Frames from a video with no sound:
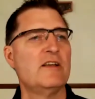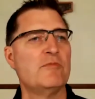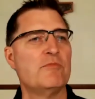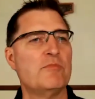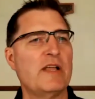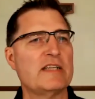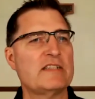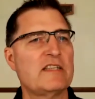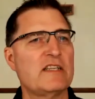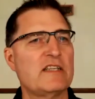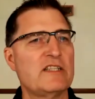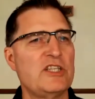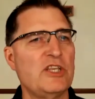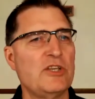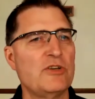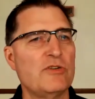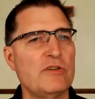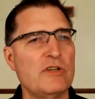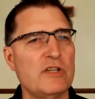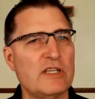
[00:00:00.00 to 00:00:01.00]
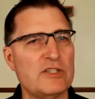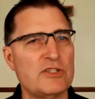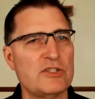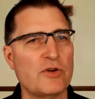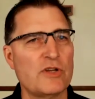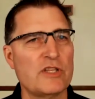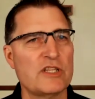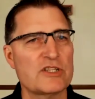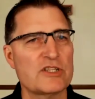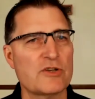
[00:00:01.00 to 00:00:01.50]
Blessings to you.
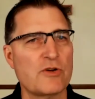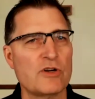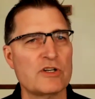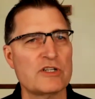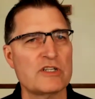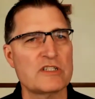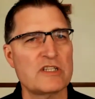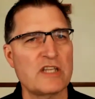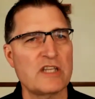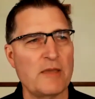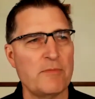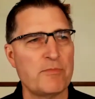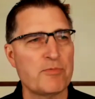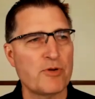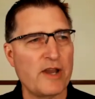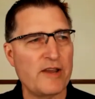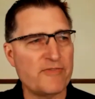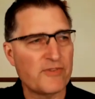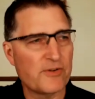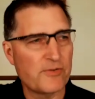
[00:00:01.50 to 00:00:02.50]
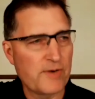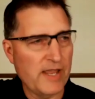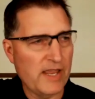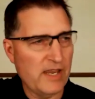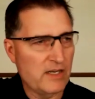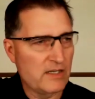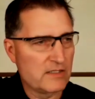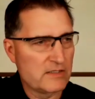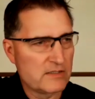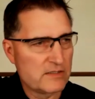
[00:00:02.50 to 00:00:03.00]
Enjoy this gorgeous day. Pray for
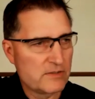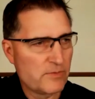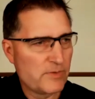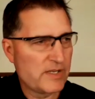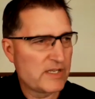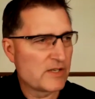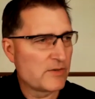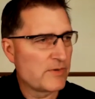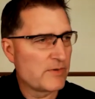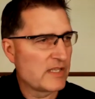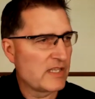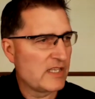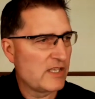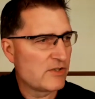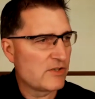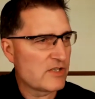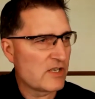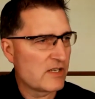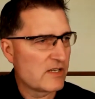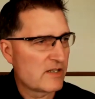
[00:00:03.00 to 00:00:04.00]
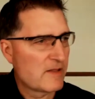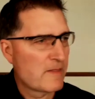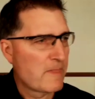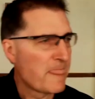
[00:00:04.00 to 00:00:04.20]
rain. We could really use it.